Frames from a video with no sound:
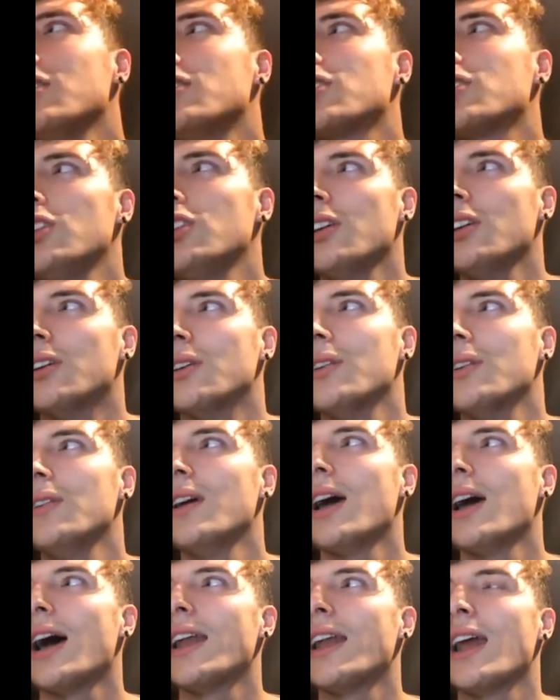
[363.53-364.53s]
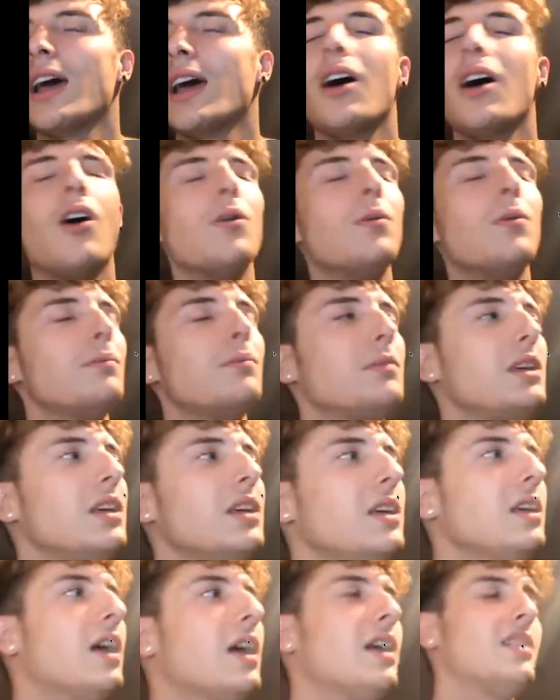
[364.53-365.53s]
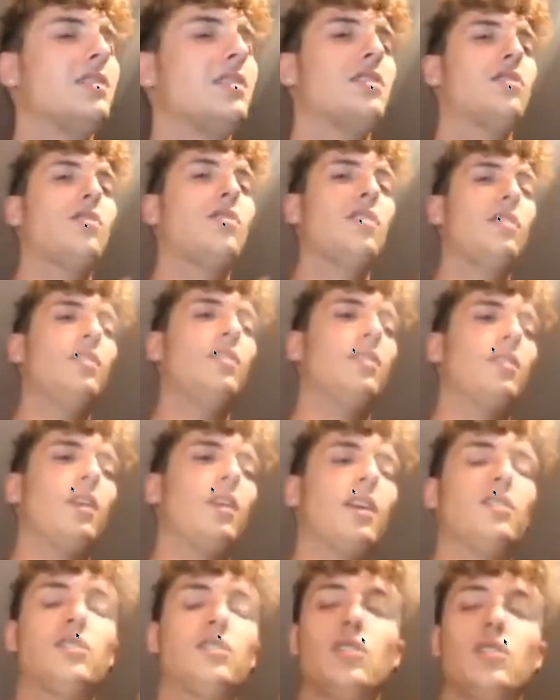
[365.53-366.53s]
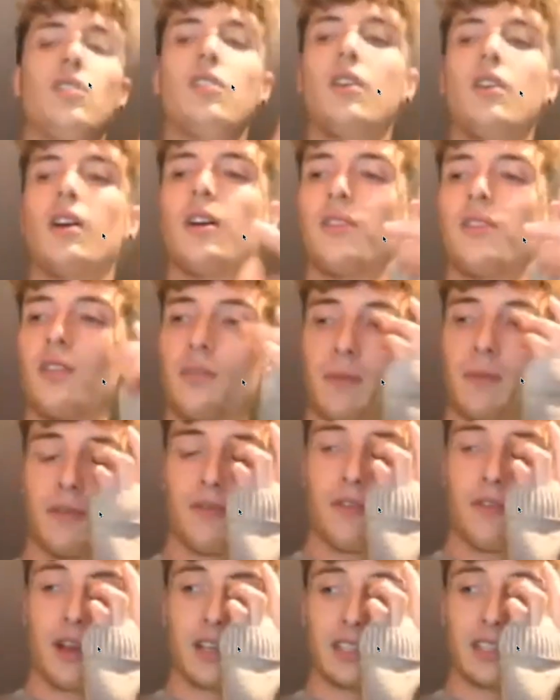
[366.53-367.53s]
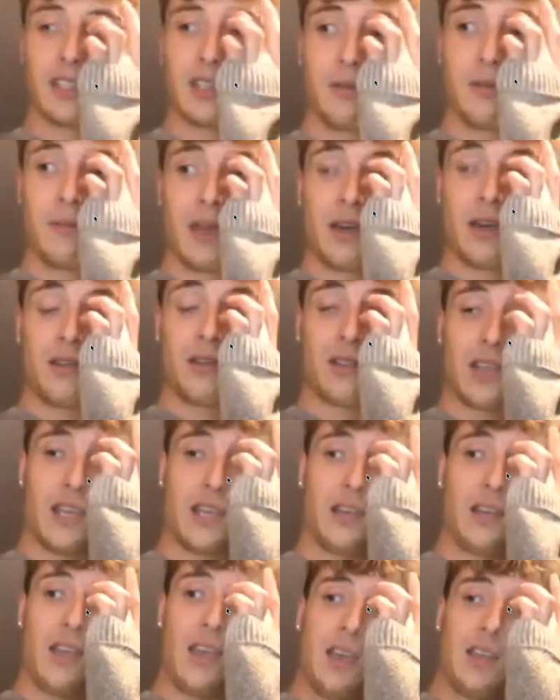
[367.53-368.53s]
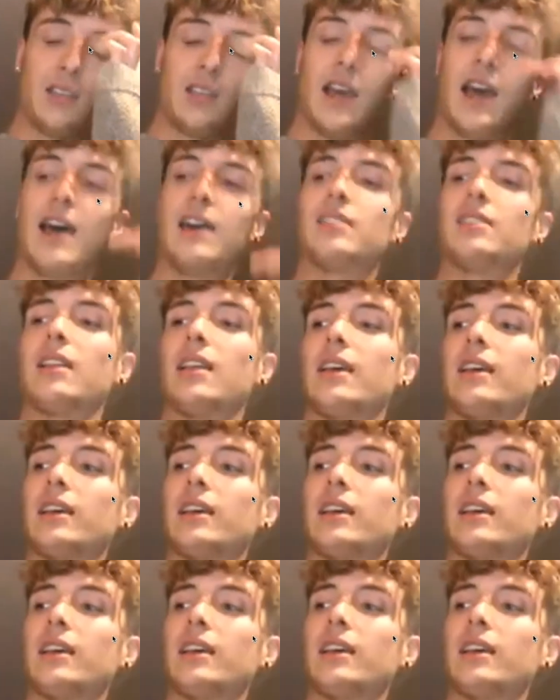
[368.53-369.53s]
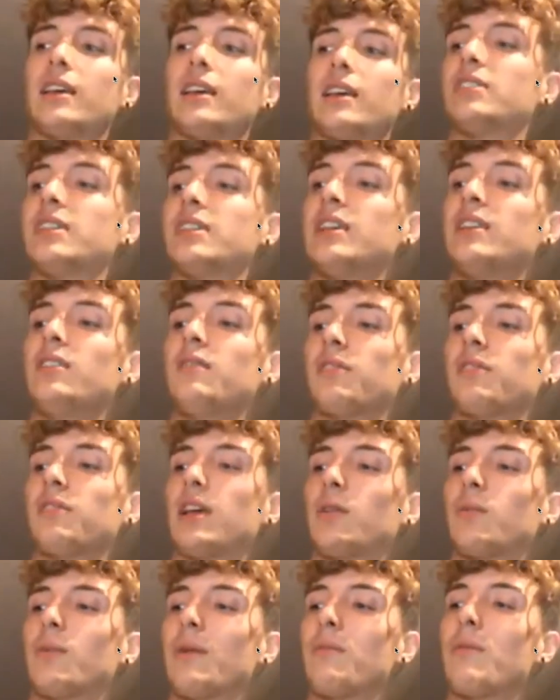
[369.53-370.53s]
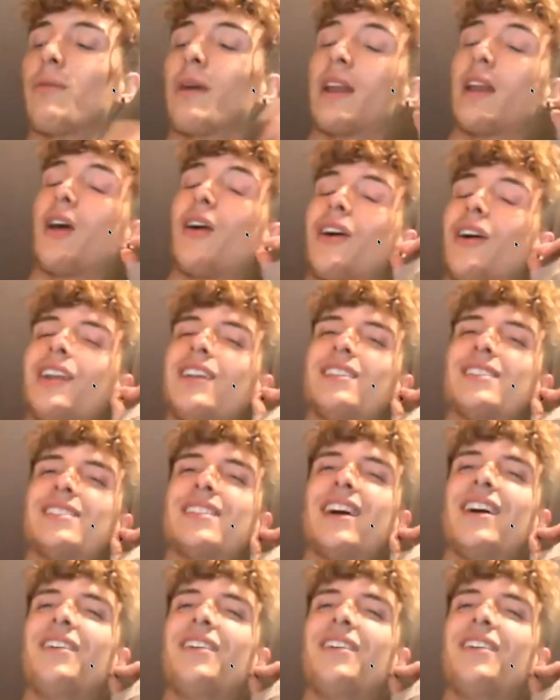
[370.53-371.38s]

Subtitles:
you and I all meet, and two other of my friends that we met online had like a routine of like when we went on and stuff.